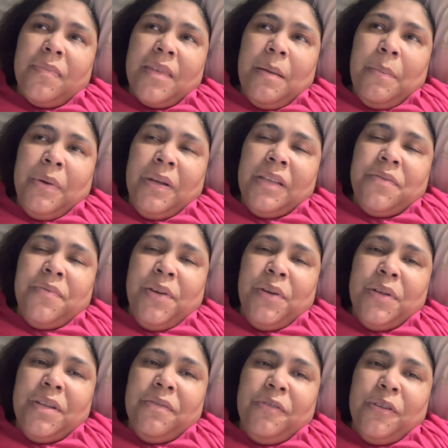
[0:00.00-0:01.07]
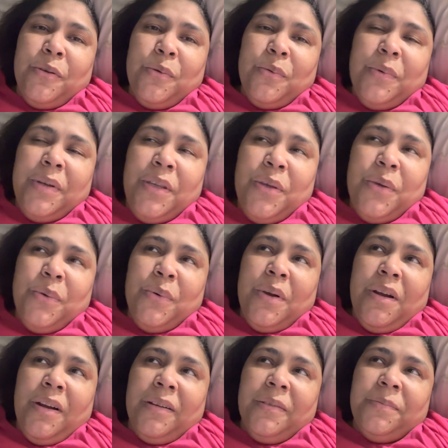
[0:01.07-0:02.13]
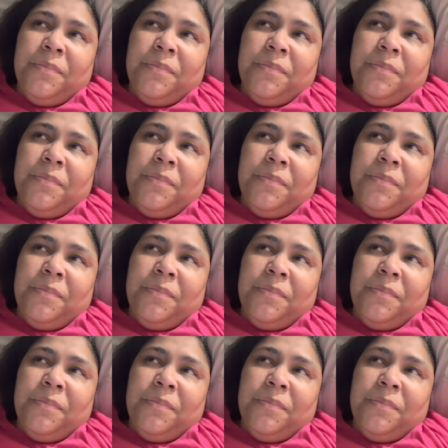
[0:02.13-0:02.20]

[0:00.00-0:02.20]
but it's very difficult when you are